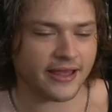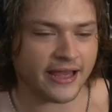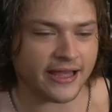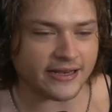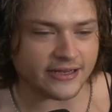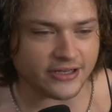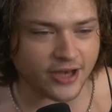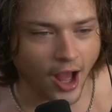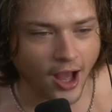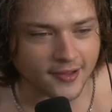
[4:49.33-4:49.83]

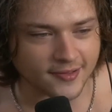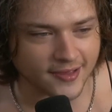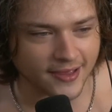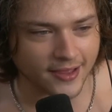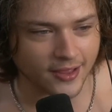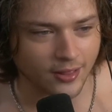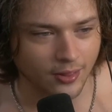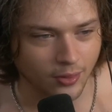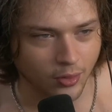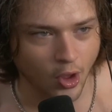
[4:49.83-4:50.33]
It
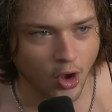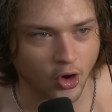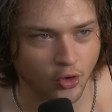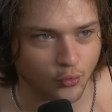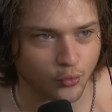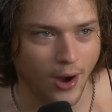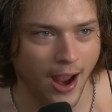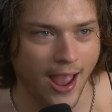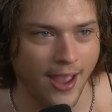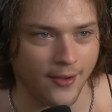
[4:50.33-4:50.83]
doesn't look
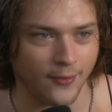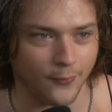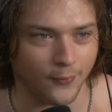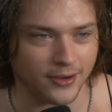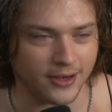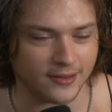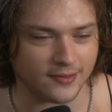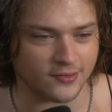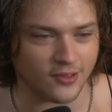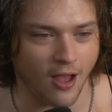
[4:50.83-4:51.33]
right
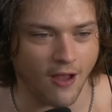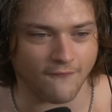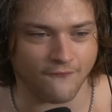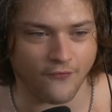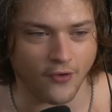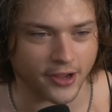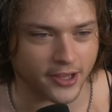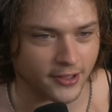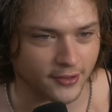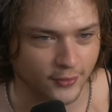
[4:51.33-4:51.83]
when he's not
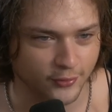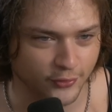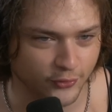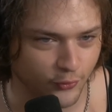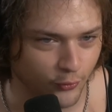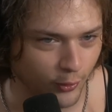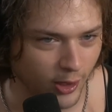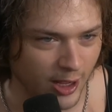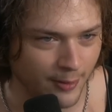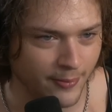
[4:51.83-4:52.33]
fucking
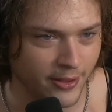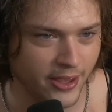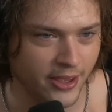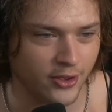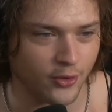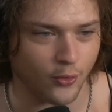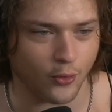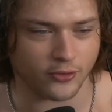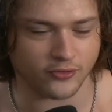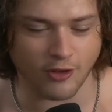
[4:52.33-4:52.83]

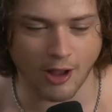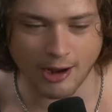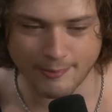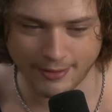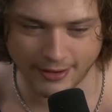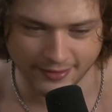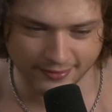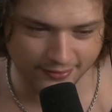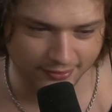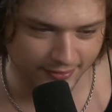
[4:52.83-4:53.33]
screaming or talk
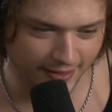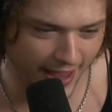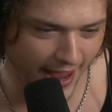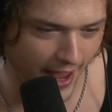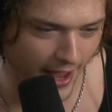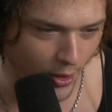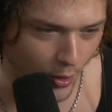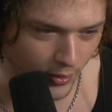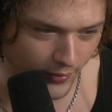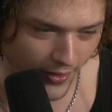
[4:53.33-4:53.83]
about his
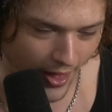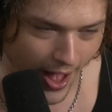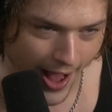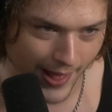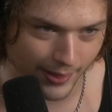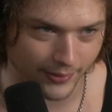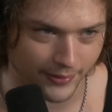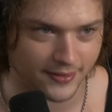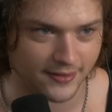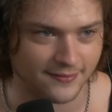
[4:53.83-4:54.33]
can't go to the
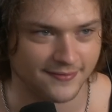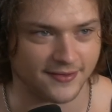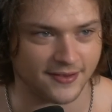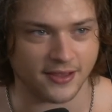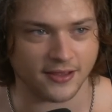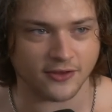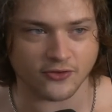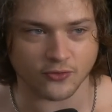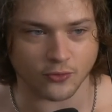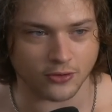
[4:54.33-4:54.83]
island
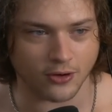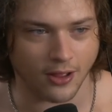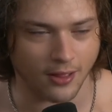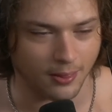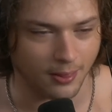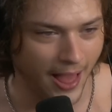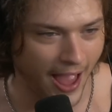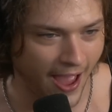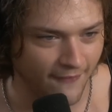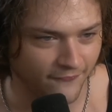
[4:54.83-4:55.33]
disease or not
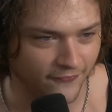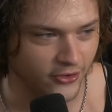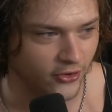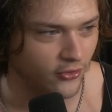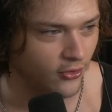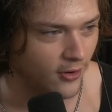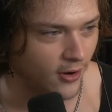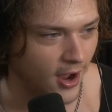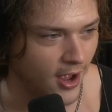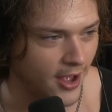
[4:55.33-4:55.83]
laughing,
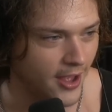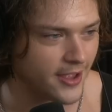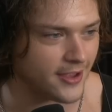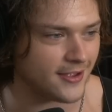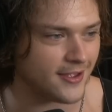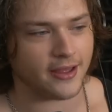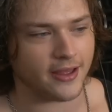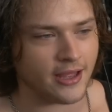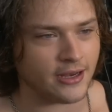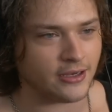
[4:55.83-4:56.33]

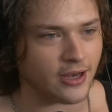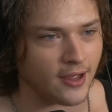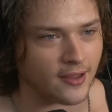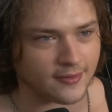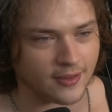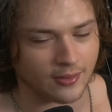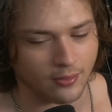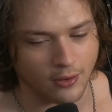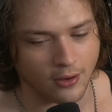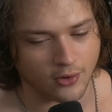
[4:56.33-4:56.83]
crying. It
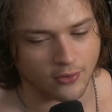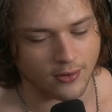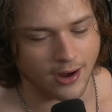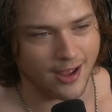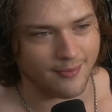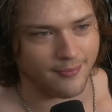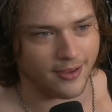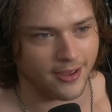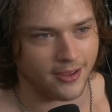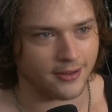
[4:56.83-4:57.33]
doesn't look
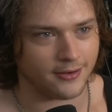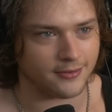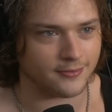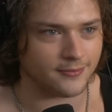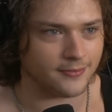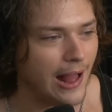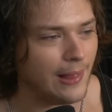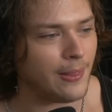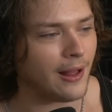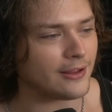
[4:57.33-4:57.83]
right,
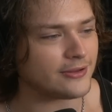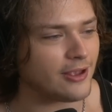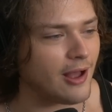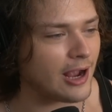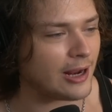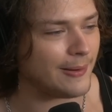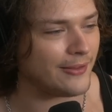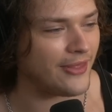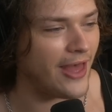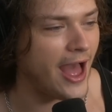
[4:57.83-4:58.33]
man. I'm not
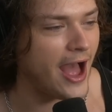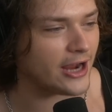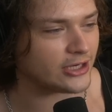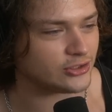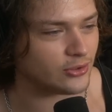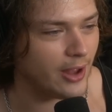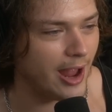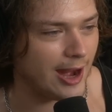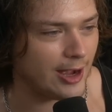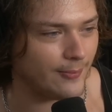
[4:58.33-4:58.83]
talking about the
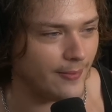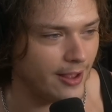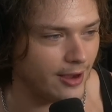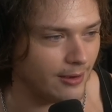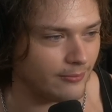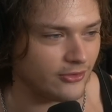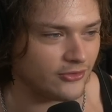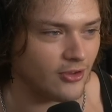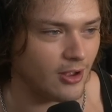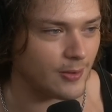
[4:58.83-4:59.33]
actual animator.
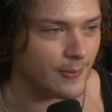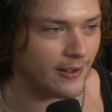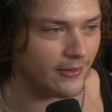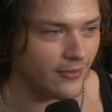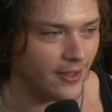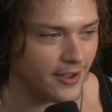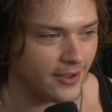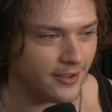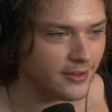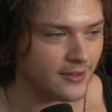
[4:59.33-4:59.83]
I'm just talking about
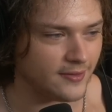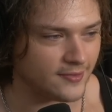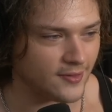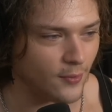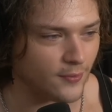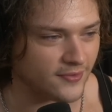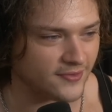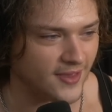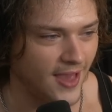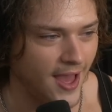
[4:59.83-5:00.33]
like, he's
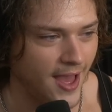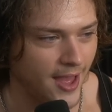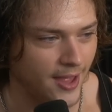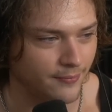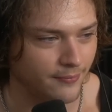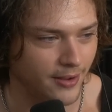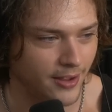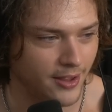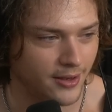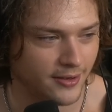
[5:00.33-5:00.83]
so
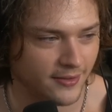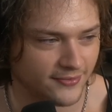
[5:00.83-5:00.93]
sad, man.